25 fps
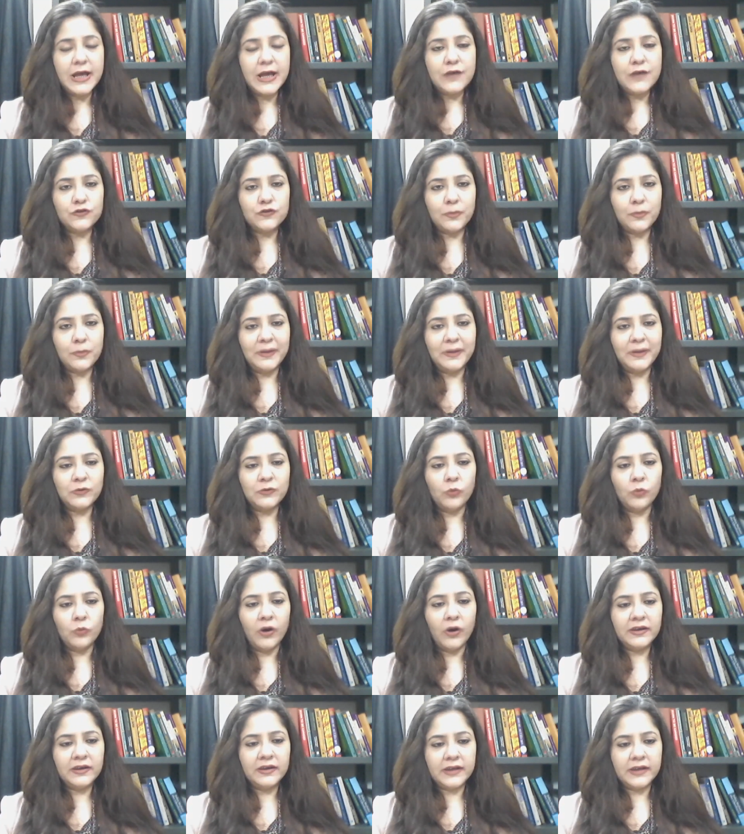So, but
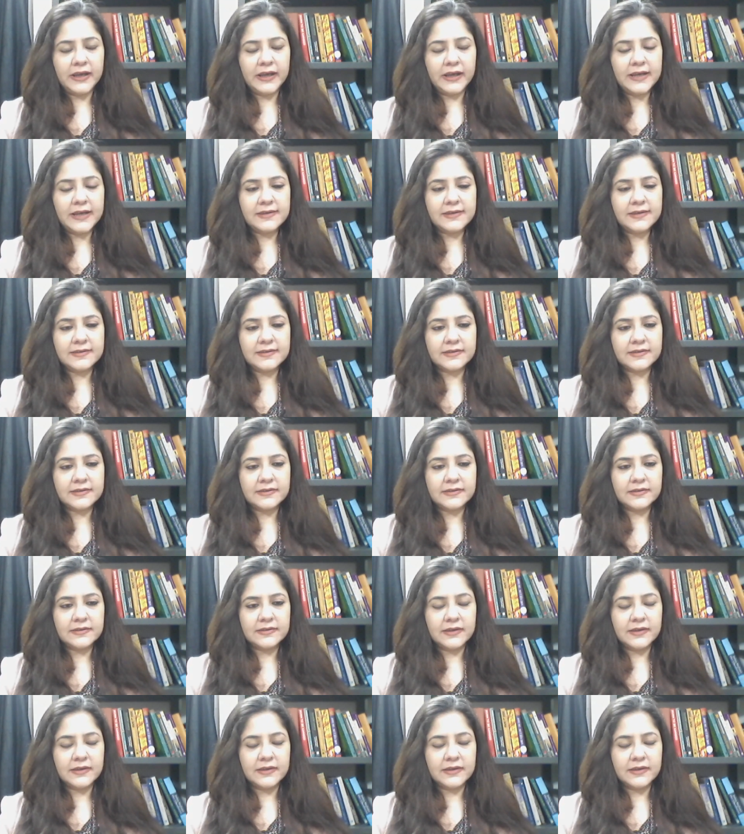what is